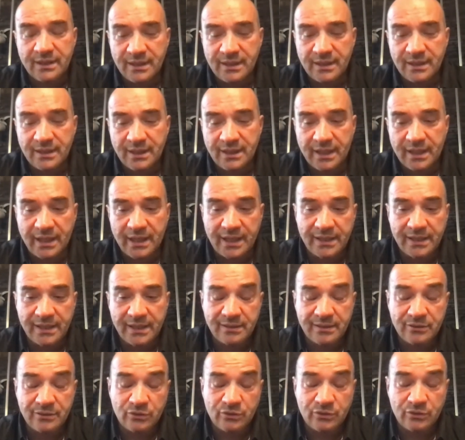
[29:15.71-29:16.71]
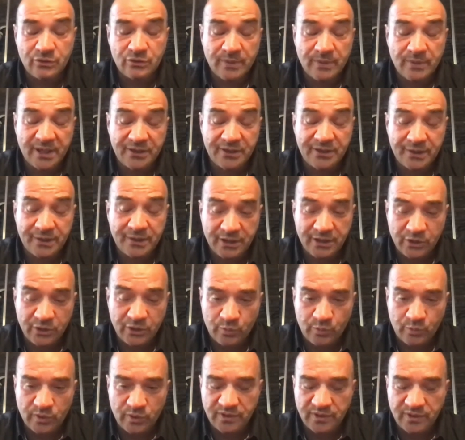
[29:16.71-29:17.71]
And to make things worse,
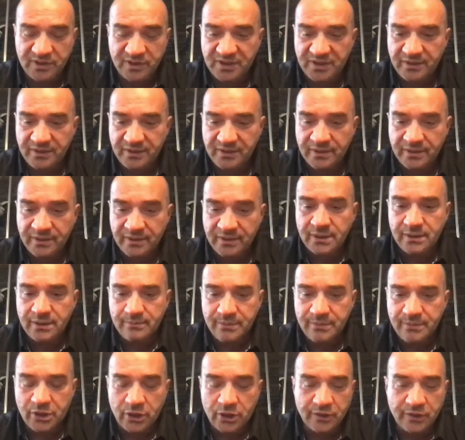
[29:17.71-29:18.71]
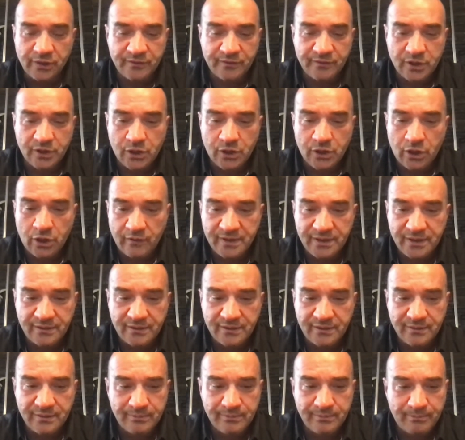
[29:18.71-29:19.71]
because of the COVID, planes
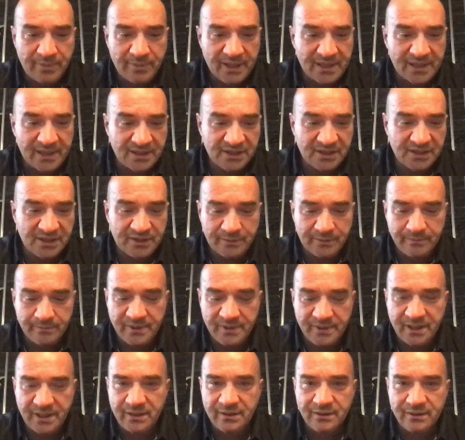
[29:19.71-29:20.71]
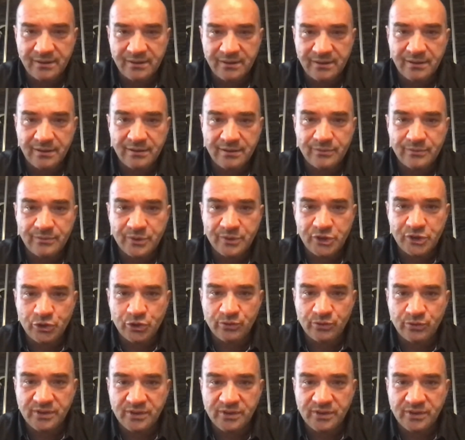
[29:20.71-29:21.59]
are being reduced, delayed,